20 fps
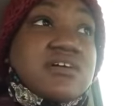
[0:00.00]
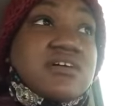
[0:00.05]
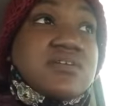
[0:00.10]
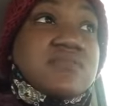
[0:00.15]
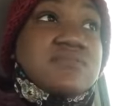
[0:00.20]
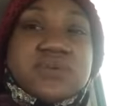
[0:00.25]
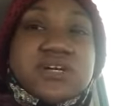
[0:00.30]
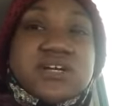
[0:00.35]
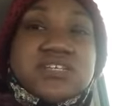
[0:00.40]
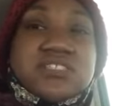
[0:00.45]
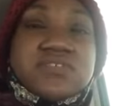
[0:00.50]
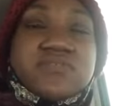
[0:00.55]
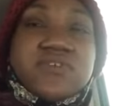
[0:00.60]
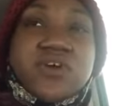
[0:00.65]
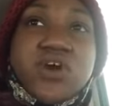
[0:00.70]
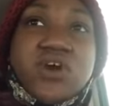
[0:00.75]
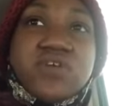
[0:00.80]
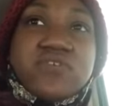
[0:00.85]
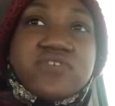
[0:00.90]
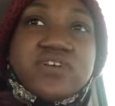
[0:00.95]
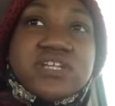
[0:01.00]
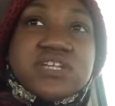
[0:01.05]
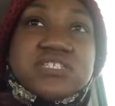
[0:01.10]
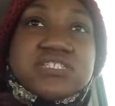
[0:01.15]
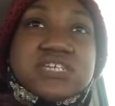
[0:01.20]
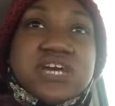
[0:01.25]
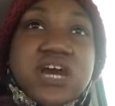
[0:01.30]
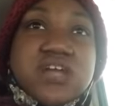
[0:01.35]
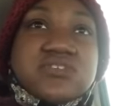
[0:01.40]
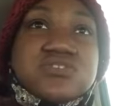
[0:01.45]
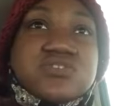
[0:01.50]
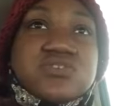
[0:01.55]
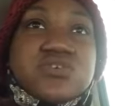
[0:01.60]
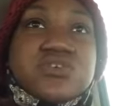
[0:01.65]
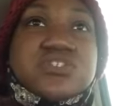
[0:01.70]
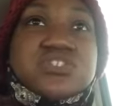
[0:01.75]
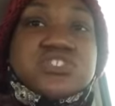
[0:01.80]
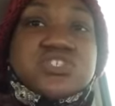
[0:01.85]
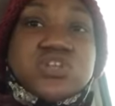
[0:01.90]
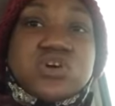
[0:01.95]
because of COVID, it's kind of
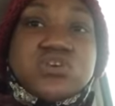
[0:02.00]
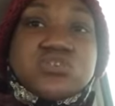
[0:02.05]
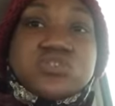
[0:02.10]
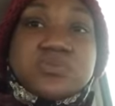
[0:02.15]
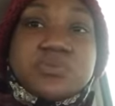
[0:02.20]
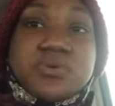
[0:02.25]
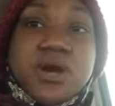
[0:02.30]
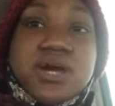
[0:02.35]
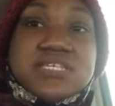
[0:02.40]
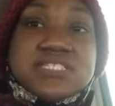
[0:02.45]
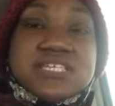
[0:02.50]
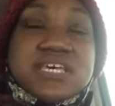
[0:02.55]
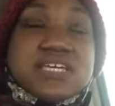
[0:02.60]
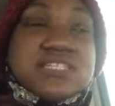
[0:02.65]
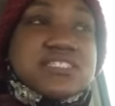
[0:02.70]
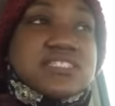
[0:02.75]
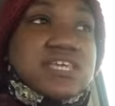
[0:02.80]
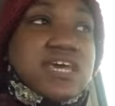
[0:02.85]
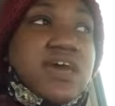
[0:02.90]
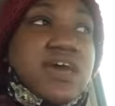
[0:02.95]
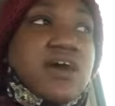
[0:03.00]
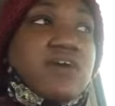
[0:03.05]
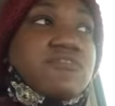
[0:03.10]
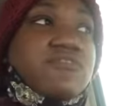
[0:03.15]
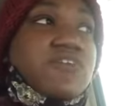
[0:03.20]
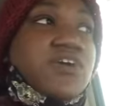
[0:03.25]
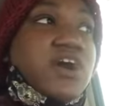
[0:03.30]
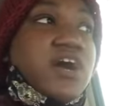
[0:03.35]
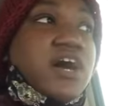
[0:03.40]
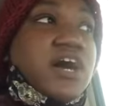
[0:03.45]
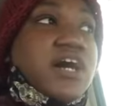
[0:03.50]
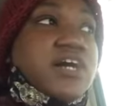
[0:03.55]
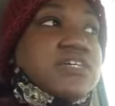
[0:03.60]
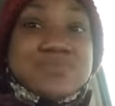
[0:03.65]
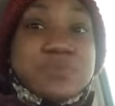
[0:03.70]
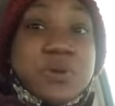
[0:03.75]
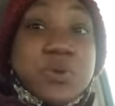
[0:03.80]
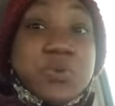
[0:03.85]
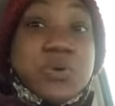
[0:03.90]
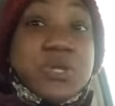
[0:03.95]
sort of slowed the process down for us,
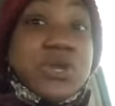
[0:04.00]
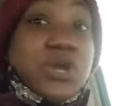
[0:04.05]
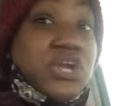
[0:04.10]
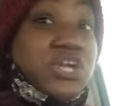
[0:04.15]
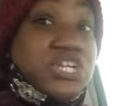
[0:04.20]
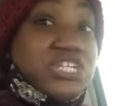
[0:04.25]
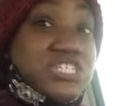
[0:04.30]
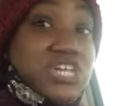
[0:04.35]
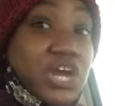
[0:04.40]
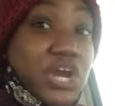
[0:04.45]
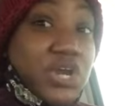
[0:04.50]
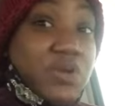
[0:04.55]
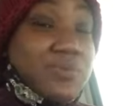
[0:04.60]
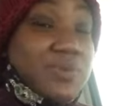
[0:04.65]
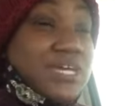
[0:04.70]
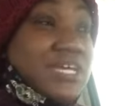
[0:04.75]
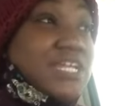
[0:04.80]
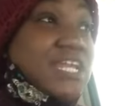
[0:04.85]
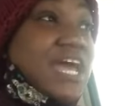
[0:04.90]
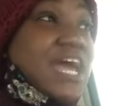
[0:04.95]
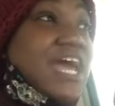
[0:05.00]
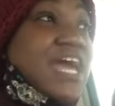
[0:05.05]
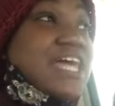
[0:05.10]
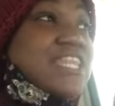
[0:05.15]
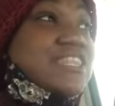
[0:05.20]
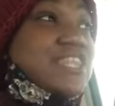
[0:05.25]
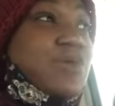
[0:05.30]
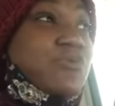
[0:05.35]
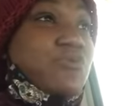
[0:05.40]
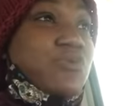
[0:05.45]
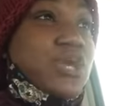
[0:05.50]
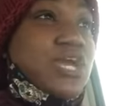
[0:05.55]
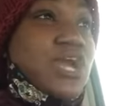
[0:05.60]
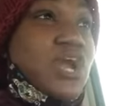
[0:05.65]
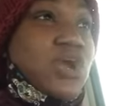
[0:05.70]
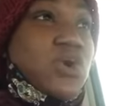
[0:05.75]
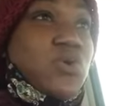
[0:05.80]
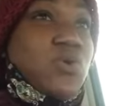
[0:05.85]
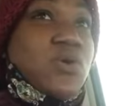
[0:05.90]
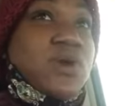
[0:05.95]
but we are determined that we
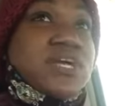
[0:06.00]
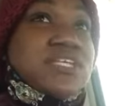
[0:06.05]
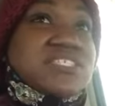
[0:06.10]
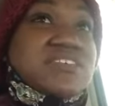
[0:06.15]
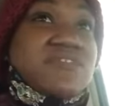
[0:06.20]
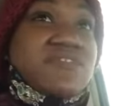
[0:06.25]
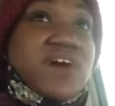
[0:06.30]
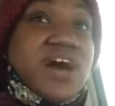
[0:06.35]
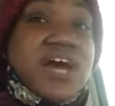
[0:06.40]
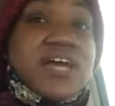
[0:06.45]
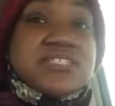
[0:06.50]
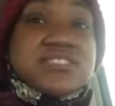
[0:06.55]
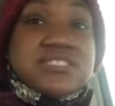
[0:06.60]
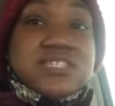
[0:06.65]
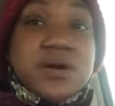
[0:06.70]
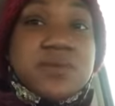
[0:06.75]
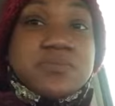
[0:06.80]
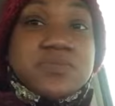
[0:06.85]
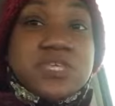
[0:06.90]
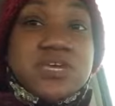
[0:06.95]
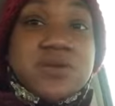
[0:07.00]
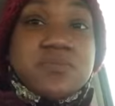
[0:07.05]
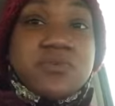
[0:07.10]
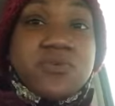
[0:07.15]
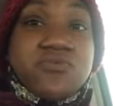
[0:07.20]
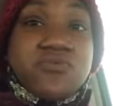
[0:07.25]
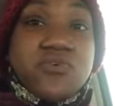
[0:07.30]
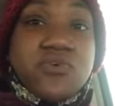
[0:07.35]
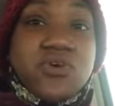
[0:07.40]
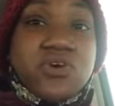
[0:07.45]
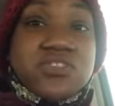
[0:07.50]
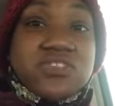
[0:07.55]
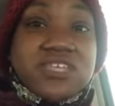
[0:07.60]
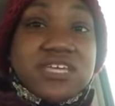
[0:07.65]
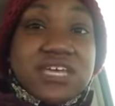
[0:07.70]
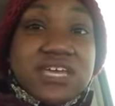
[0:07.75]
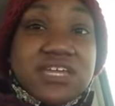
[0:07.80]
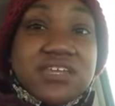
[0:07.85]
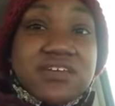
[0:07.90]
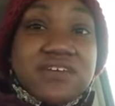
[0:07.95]
are going to find something before
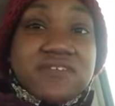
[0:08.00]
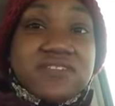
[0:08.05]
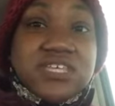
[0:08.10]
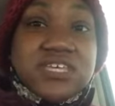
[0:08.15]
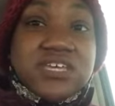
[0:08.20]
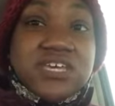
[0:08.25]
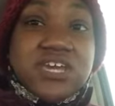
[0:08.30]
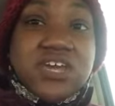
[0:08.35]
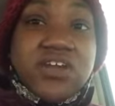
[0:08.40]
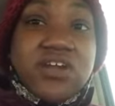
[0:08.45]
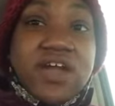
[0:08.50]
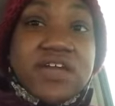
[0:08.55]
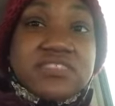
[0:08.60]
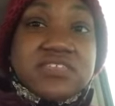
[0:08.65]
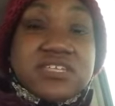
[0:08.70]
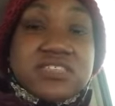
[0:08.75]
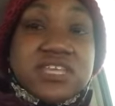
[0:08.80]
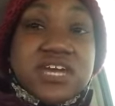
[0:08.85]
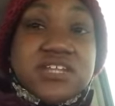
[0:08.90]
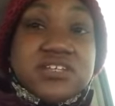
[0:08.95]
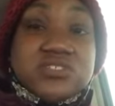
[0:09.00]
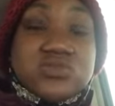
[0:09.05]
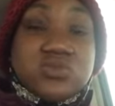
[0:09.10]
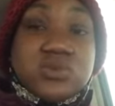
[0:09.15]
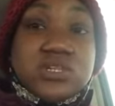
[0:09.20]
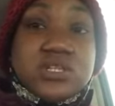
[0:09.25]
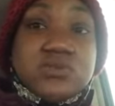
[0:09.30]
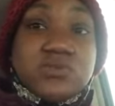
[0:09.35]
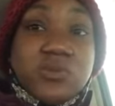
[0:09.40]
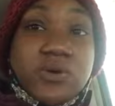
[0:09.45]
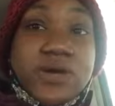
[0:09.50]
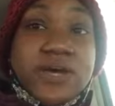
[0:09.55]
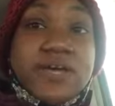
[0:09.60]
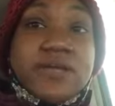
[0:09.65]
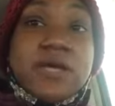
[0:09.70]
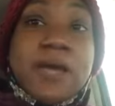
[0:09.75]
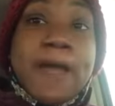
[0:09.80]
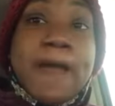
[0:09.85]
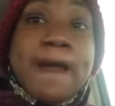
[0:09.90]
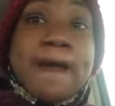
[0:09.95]
the end of the year. I think that is really
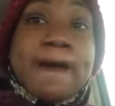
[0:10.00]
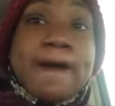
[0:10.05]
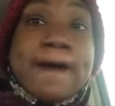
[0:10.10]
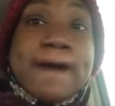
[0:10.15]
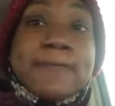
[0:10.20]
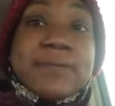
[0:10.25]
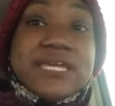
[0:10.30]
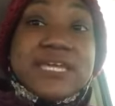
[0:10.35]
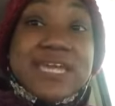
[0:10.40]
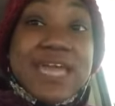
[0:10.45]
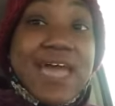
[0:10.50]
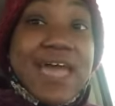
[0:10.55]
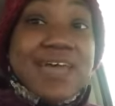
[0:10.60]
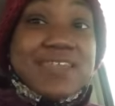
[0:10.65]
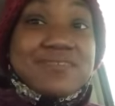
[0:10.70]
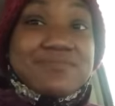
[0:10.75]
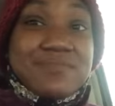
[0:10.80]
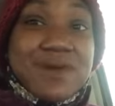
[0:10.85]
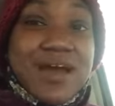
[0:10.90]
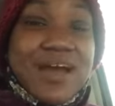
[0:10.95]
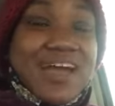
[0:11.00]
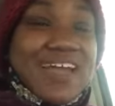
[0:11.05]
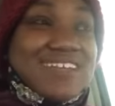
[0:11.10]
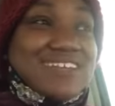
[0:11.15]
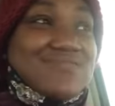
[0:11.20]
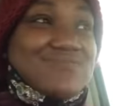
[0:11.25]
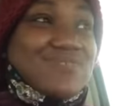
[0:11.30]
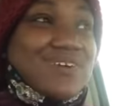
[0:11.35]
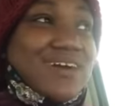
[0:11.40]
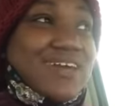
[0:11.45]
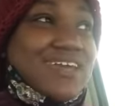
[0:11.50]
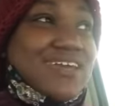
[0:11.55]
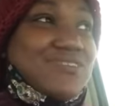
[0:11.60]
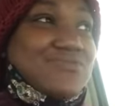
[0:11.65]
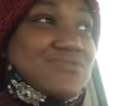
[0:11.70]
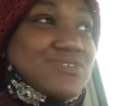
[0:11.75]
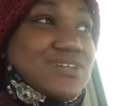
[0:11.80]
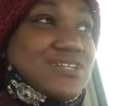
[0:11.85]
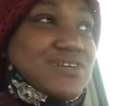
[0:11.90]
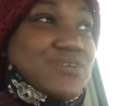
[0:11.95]
what he had in mind and what he
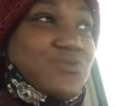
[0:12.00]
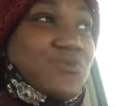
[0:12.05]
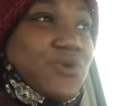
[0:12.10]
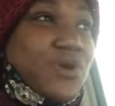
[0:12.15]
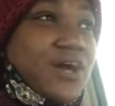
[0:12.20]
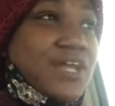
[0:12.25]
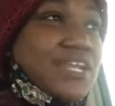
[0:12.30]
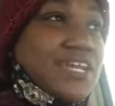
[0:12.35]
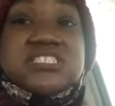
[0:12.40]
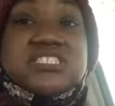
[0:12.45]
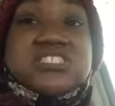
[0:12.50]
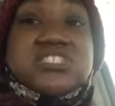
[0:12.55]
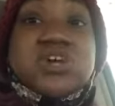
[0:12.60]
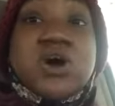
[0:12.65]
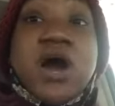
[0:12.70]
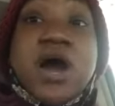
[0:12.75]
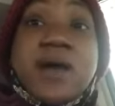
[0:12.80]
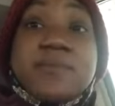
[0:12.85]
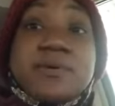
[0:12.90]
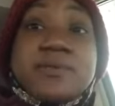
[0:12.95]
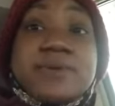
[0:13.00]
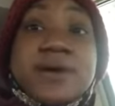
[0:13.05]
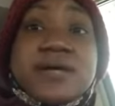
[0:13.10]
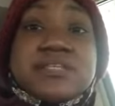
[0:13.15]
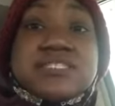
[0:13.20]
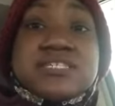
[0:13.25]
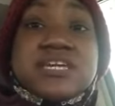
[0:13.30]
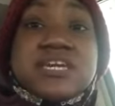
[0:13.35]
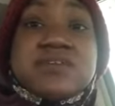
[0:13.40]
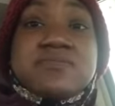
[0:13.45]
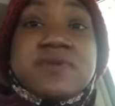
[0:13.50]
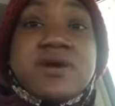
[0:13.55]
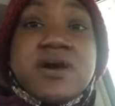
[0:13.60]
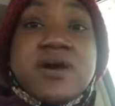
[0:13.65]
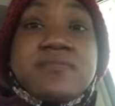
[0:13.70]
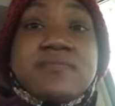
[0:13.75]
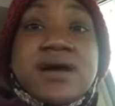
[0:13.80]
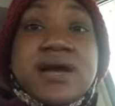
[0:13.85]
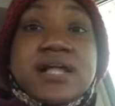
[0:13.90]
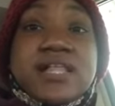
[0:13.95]
really wanted. So I'm about to
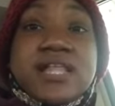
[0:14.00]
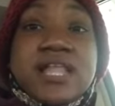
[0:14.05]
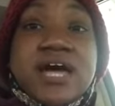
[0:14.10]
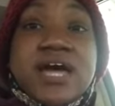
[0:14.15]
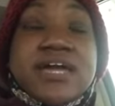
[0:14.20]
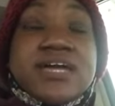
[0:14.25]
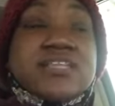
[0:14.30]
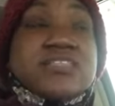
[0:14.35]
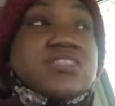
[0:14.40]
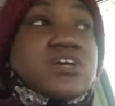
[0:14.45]
email my client the